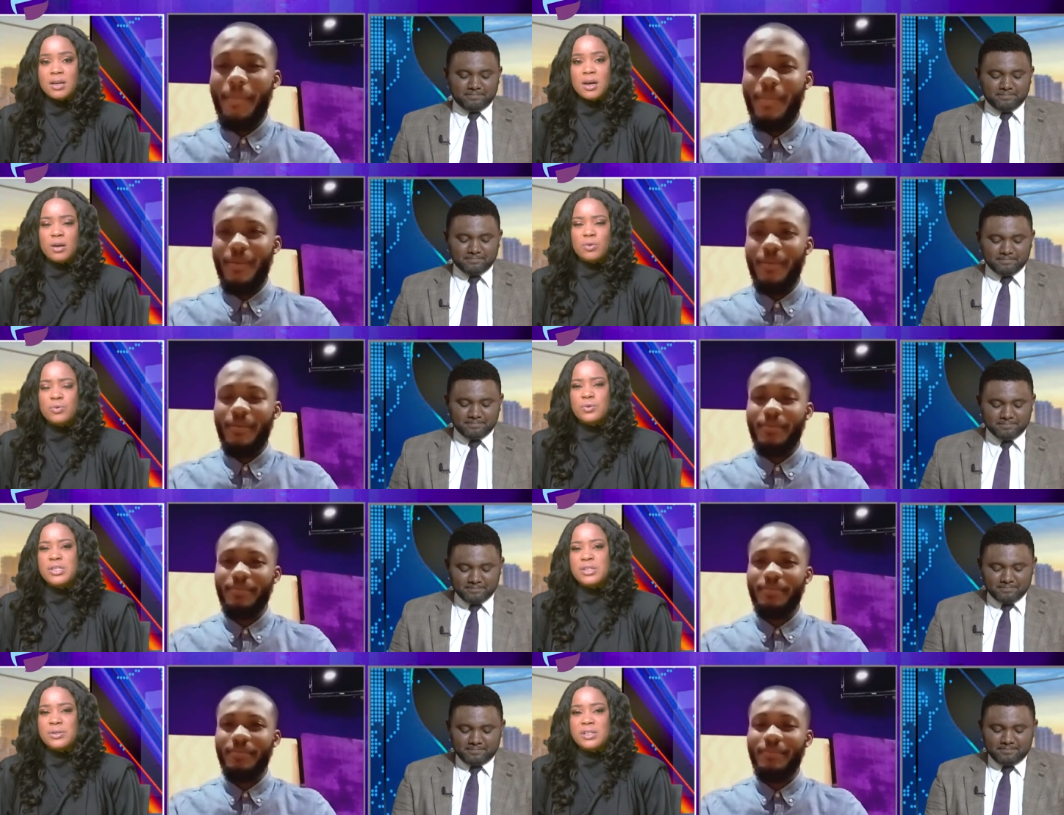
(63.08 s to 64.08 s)
Speaker 1: Uh, who
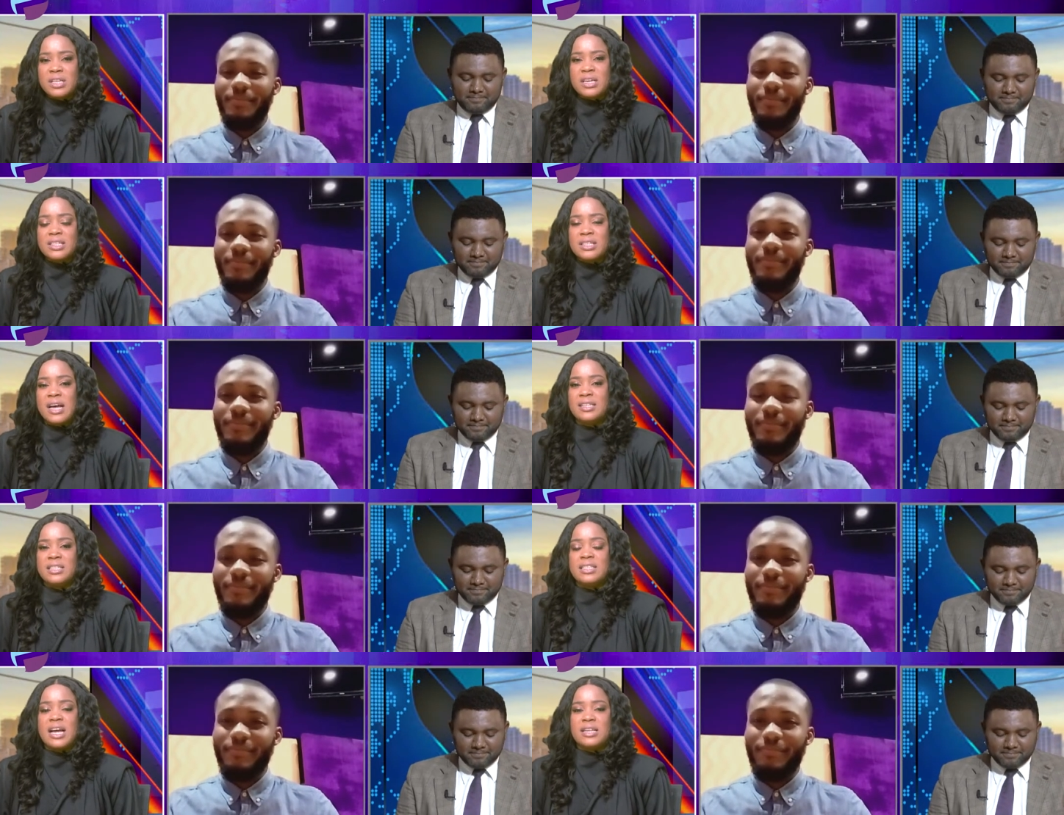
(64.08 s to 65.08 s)
do you think stands
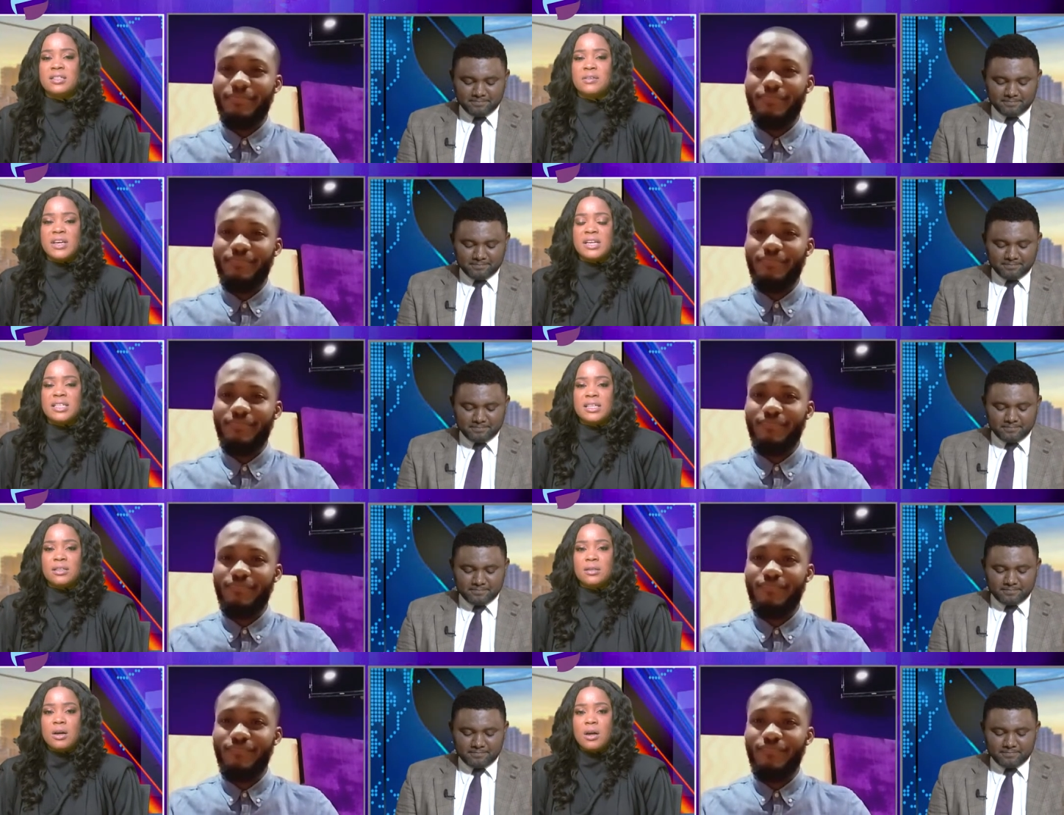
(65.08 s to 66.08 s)
a chance of
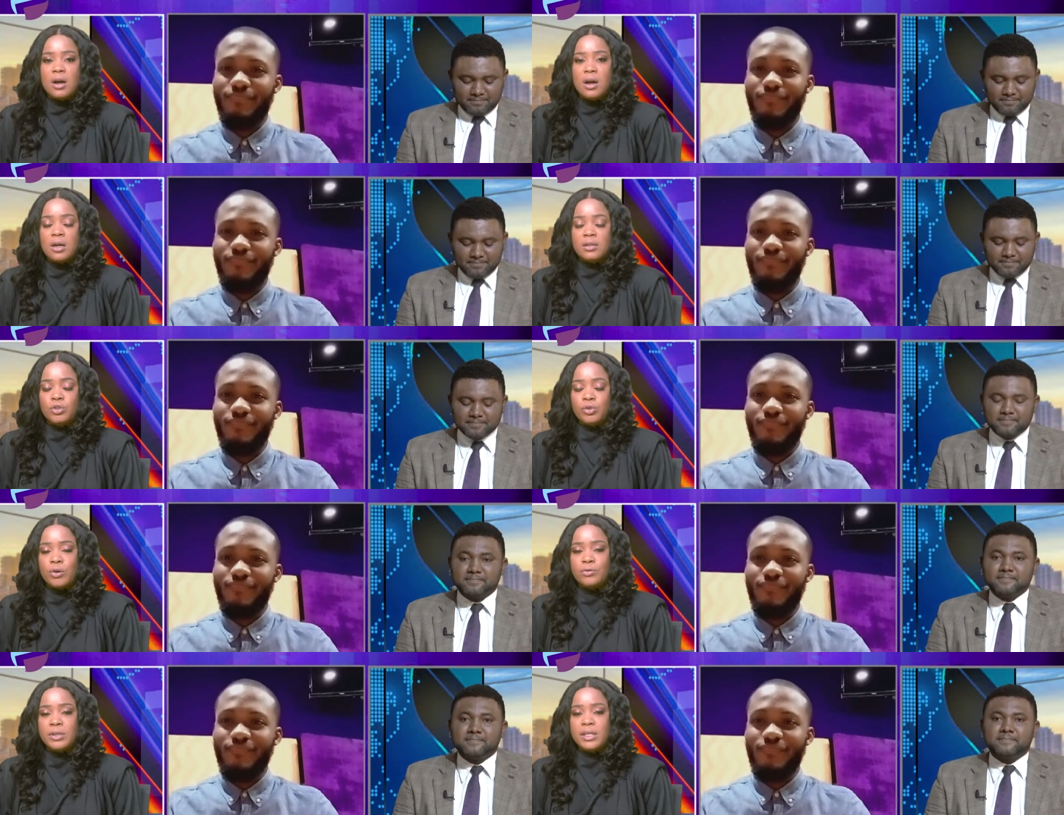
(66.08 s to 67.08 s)
getting uh, the
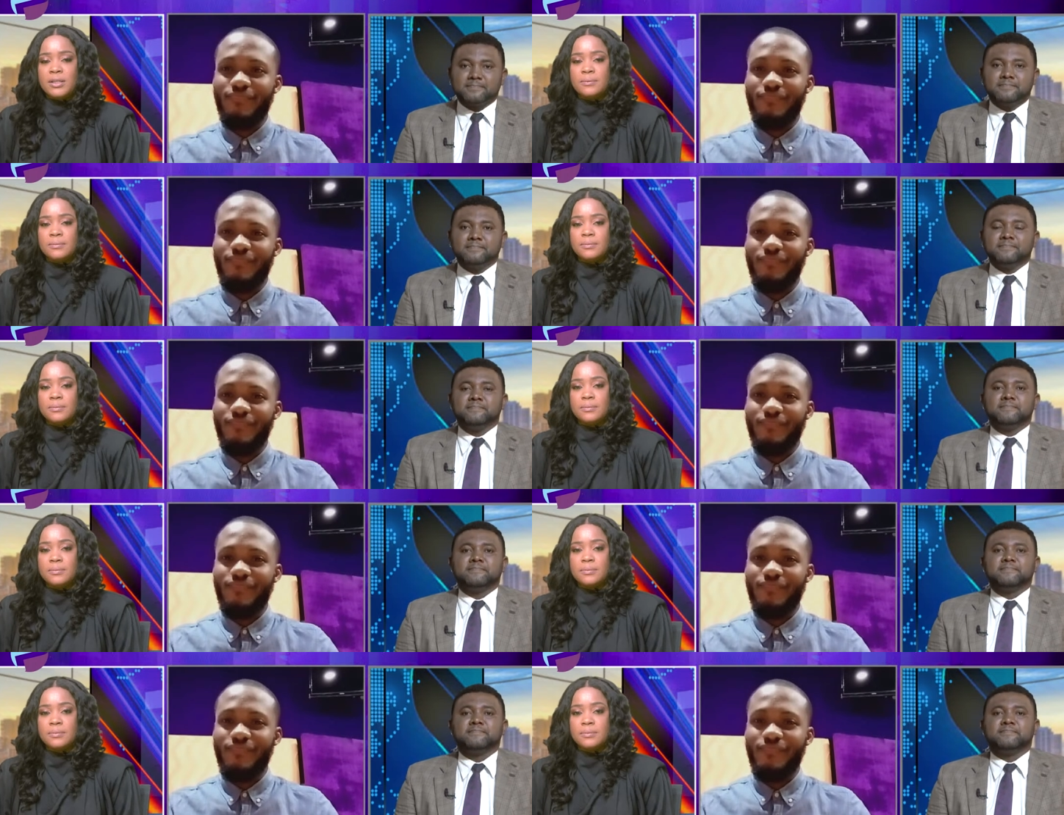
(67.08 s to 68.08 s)
trophy?
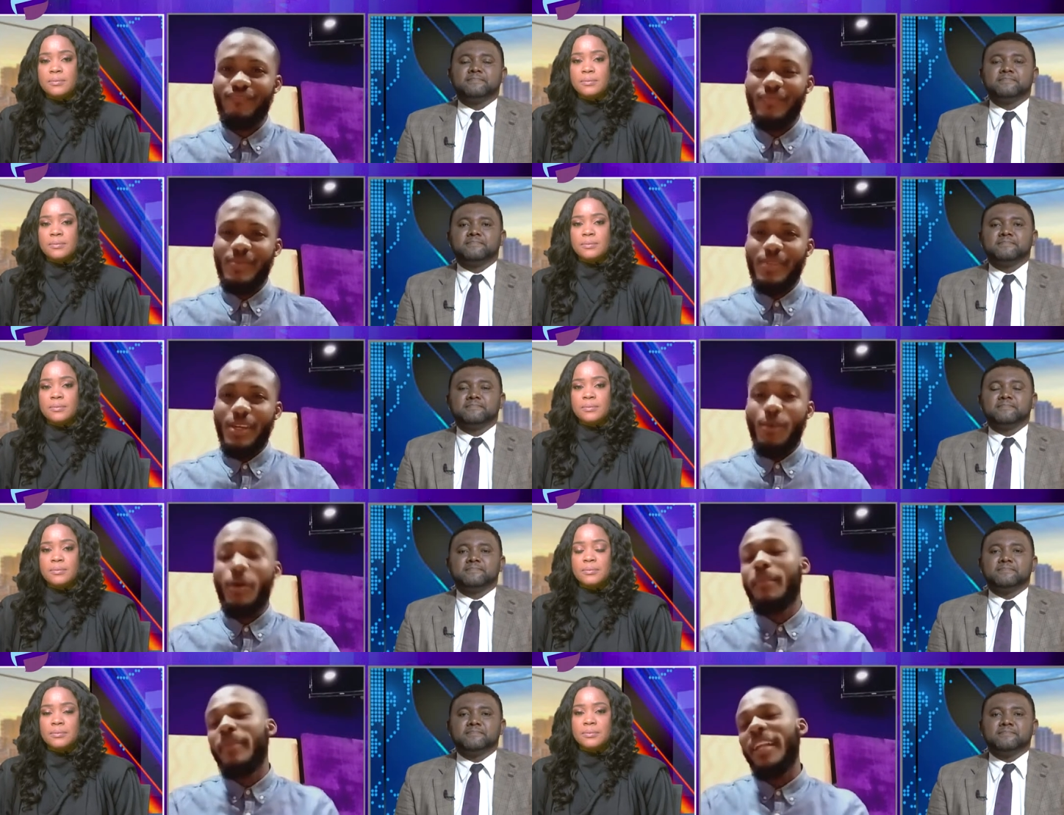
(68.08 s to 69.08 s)

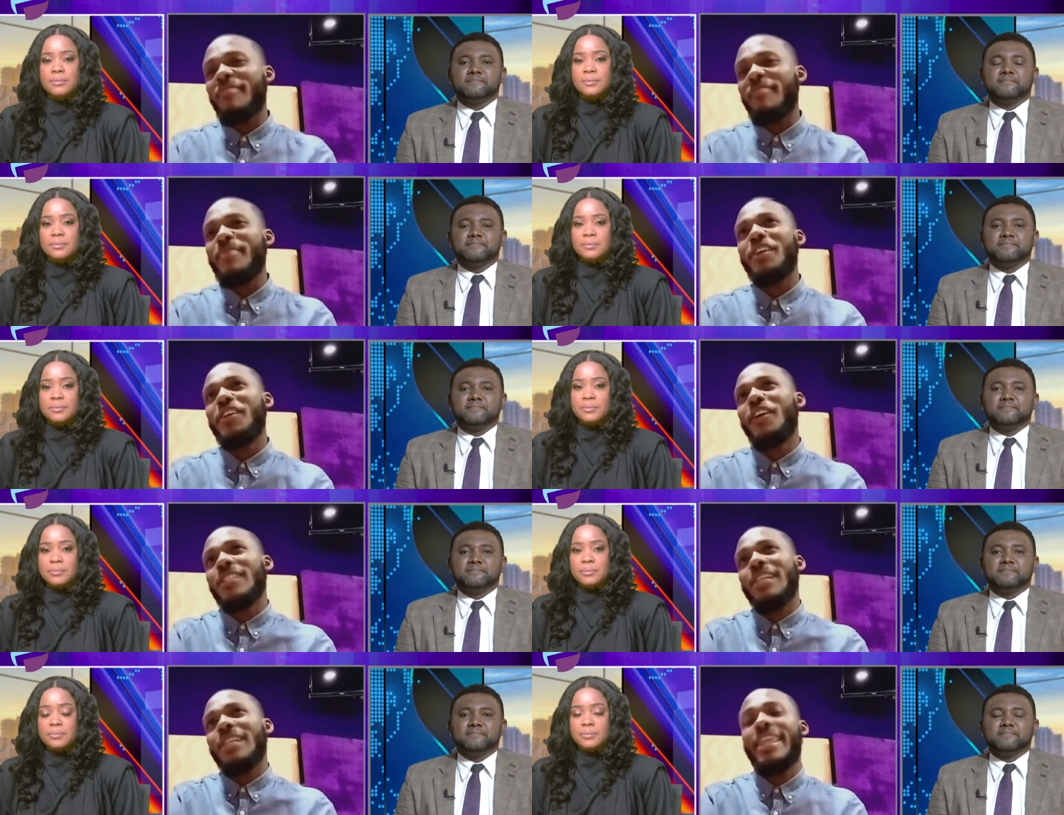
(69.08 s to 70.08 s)
Speaker 2: Well, believe me or not,
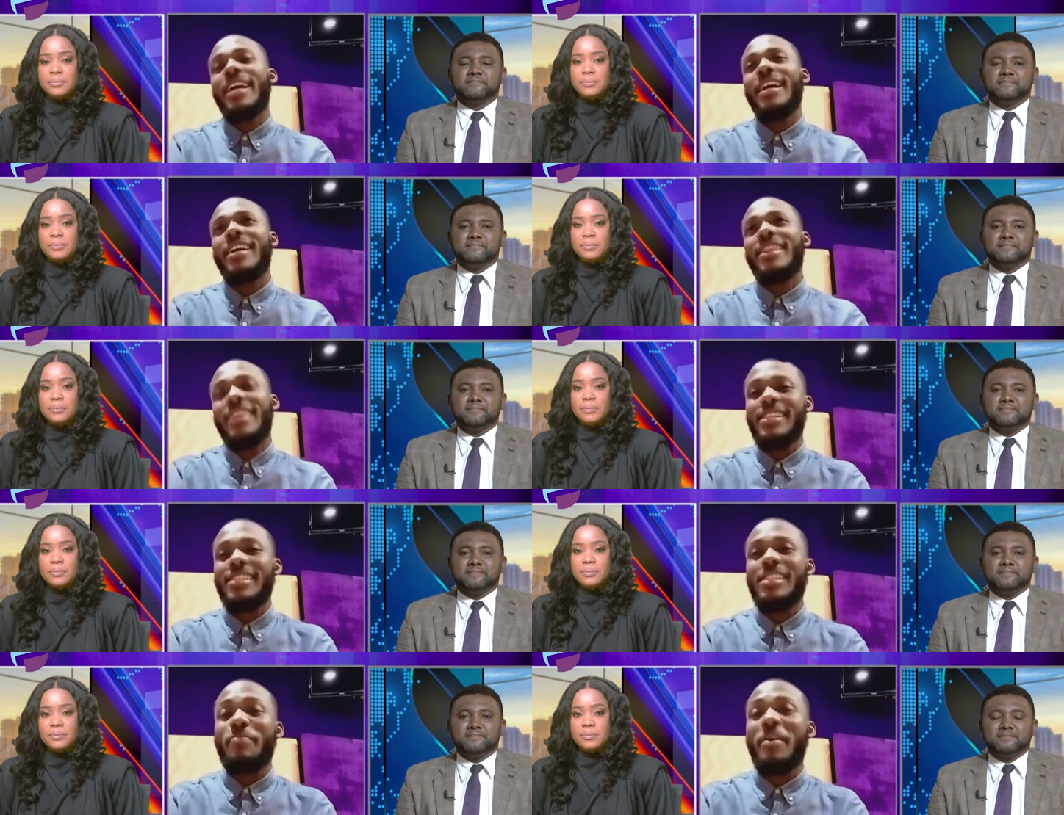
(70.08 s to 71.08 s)
I think this is
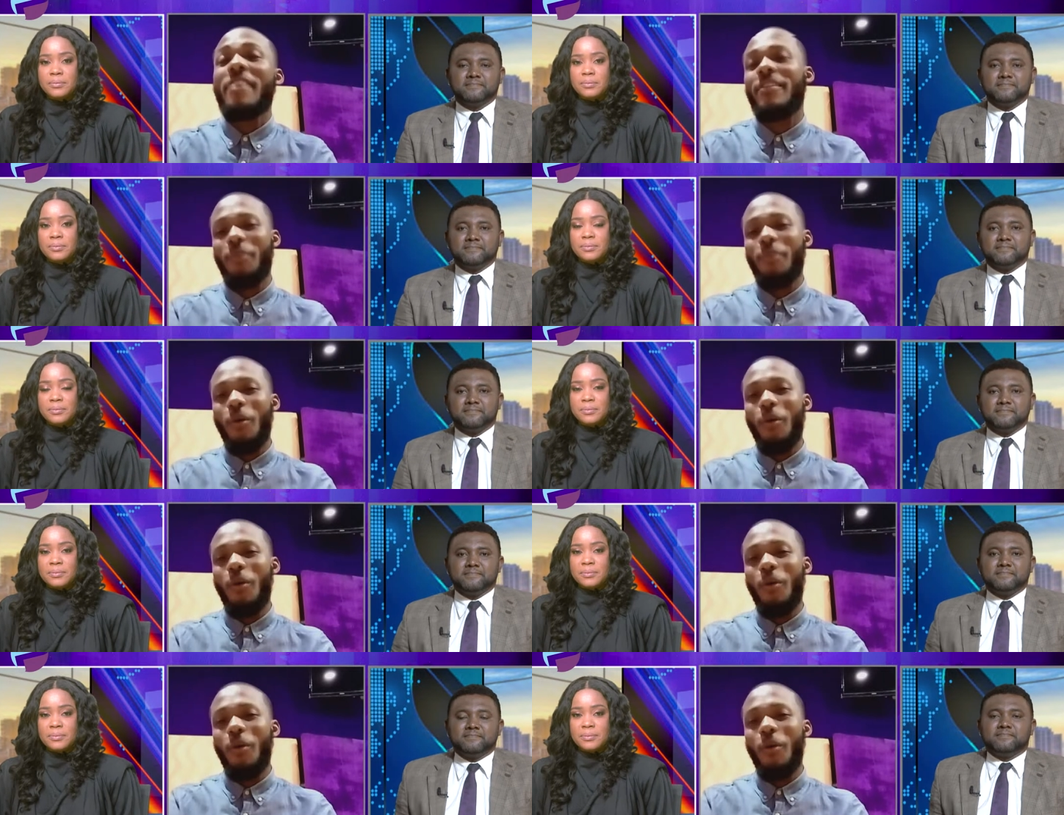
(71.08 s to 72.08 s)
the perfect four
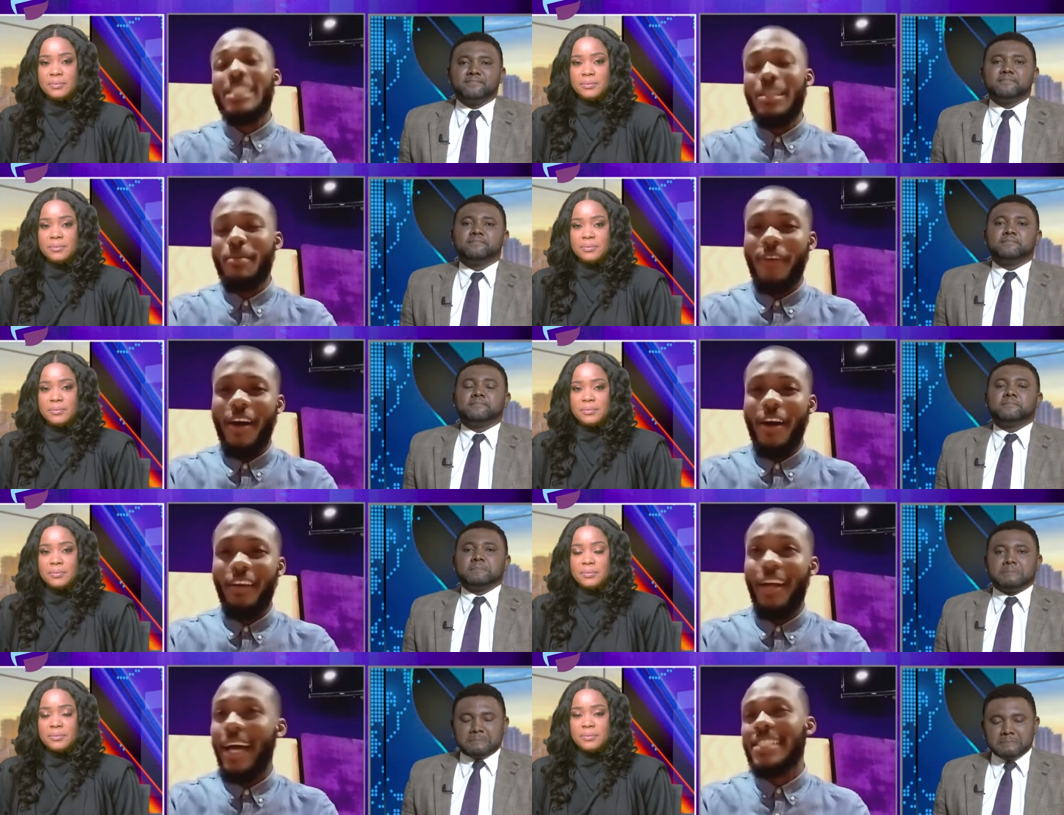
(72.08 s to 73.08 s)
for the
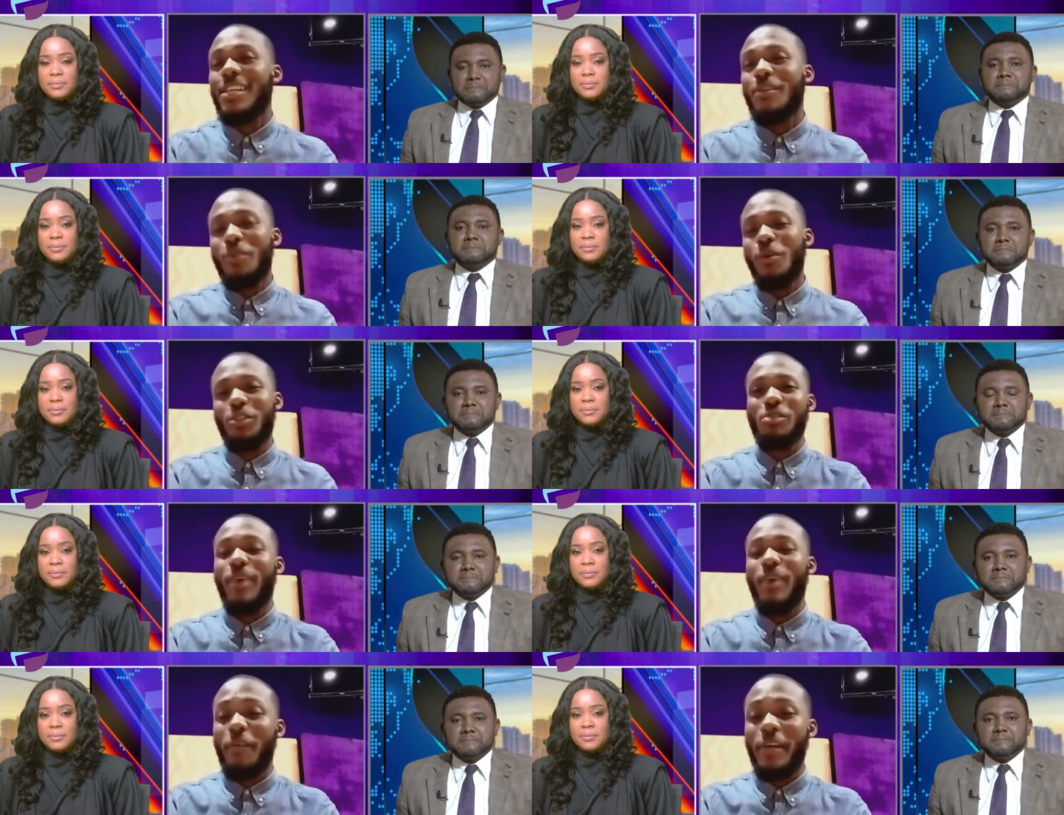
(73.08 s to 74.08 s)
semi-final as the road to Paris